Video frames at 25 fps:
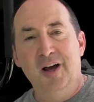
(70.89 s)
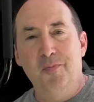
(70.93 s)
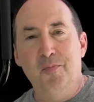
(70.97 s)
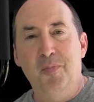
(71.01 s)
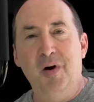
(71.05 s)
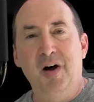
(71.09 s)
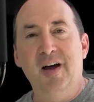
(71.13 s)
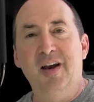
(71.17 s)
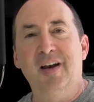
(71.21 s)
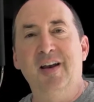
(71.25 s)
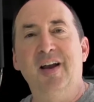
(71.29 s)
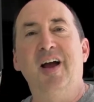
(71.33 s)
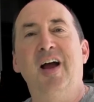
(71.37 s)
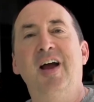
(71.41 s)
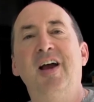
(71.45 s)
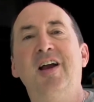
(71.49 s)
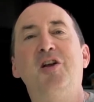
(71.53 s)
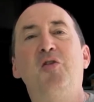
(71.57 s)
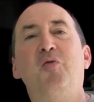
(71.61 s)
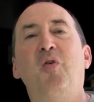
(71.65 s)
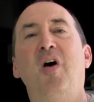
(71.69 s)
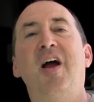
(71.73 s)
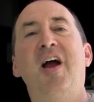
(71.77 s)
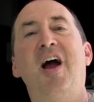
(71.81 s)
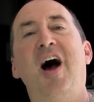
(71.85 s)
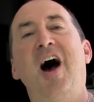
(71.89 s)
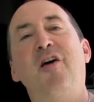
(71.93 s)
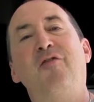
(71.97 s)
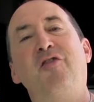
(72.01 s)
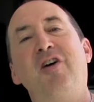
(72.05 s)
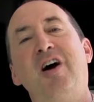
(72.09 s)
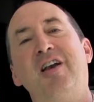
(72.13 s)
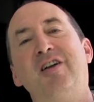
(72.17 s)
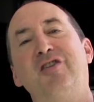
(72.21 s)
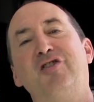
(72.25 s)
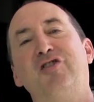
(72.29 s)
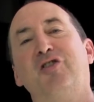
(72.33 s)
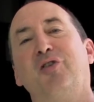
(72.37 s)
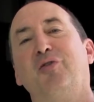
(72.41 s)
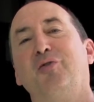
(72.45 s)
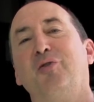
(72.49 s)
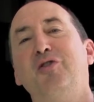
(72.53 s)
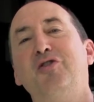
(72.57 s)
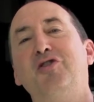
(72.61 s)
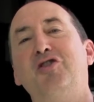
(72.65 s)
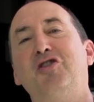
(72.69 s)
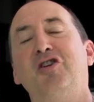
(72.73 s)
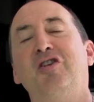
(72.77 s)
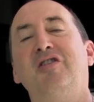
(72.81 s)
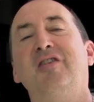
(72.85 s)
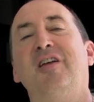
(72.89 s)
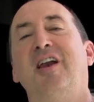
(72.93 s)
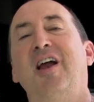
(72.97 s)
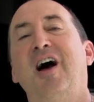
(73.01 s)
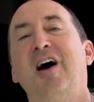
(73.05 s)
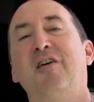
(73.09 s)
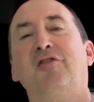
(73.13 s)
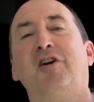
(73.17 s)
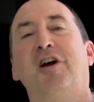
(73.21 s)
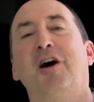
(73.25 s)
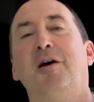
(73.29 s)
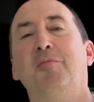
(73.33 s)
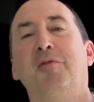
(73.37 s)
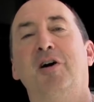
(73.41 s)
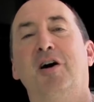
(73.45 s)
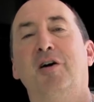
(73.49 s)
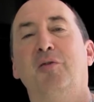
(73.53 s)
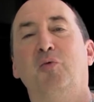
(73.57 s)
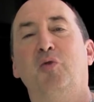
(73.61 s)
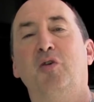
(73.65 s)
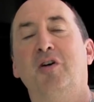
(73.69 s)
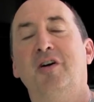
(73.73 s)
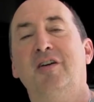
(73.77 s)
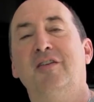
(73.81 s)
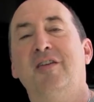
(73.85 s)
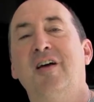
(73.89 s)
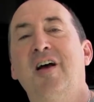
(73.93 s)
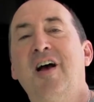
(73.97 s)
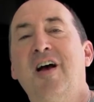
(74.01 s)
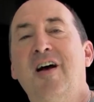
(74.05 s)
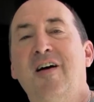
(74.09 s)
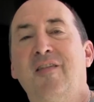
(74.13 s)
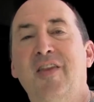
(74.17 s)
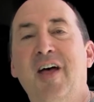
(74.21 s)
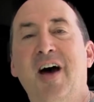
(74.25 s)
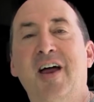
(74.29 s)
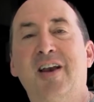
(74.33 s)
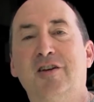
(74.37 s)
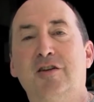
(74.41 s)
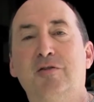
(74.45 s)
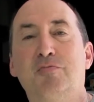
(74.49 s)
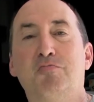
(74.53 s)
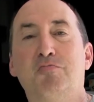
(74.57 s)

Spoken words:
But anyway, I've got a solution that I've come up with that is